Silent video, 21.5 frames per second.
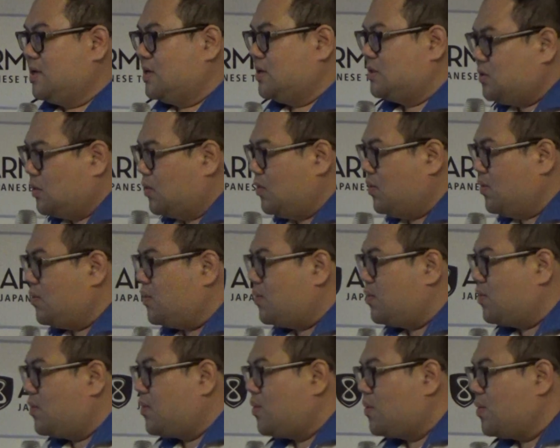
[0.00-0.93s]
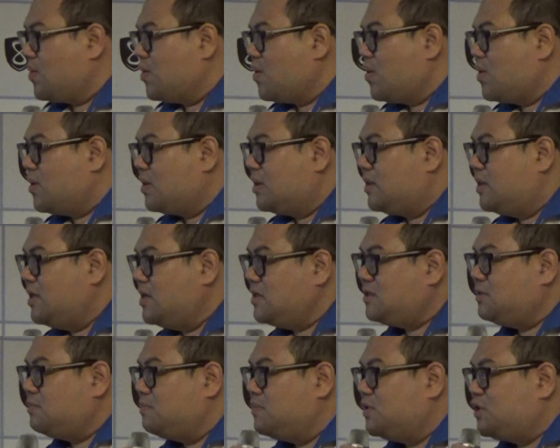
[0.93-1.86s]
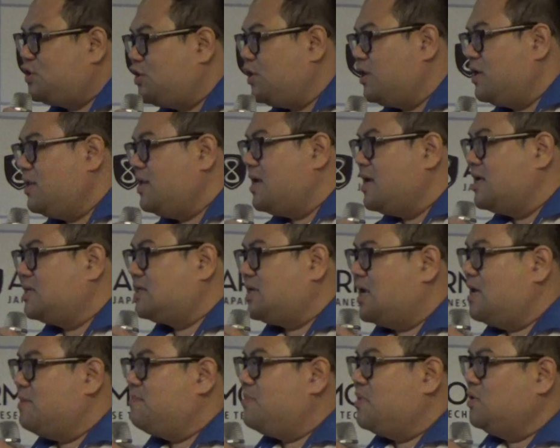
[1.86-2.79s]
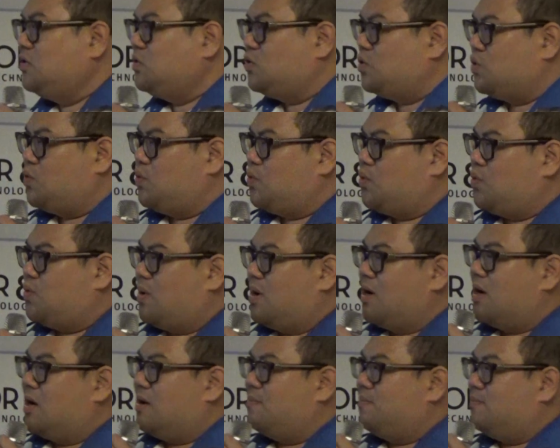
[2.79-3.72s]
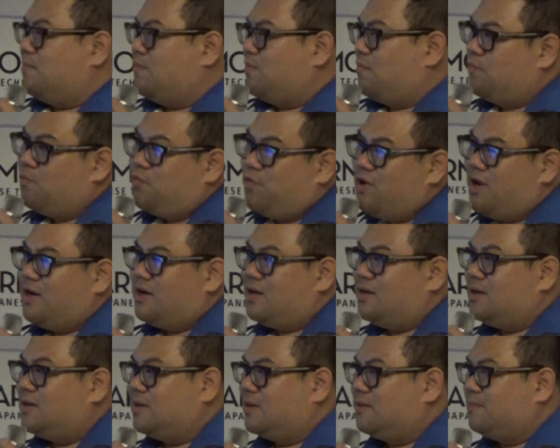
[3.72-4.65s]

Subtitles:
So this machine is able to read.